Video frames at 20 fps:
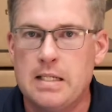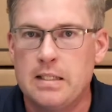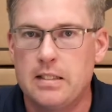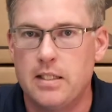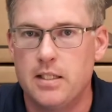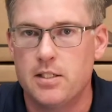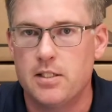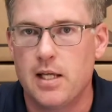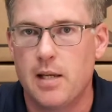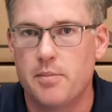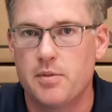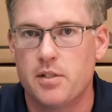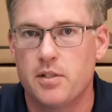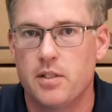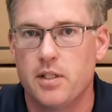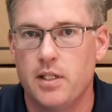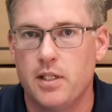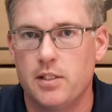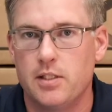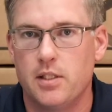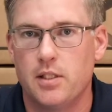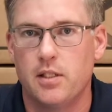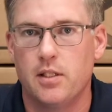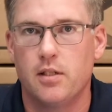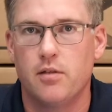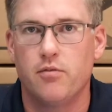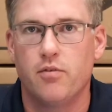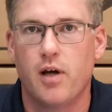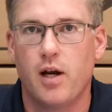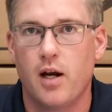these types of things in an
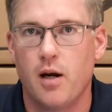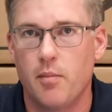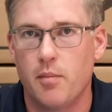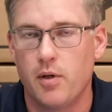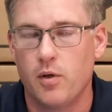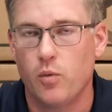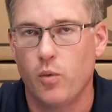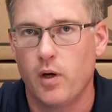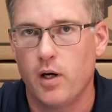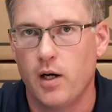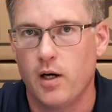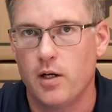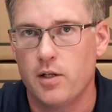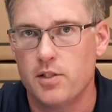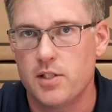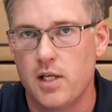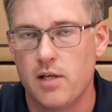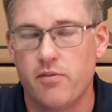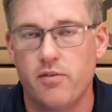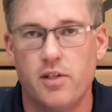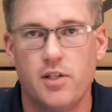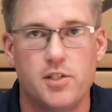environment where safety,